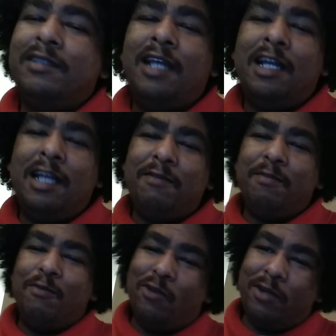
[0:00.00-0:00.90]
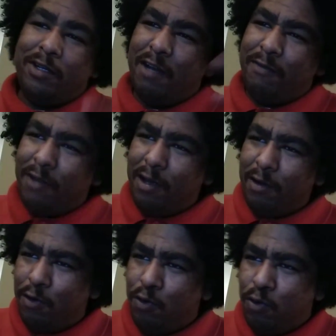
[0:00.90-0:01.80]
That gave it more depth.
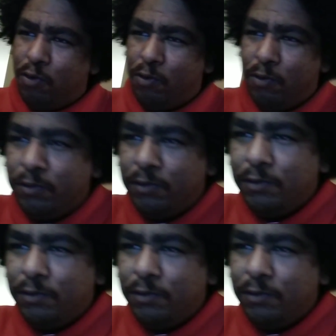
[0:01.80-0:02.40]
Like, oh.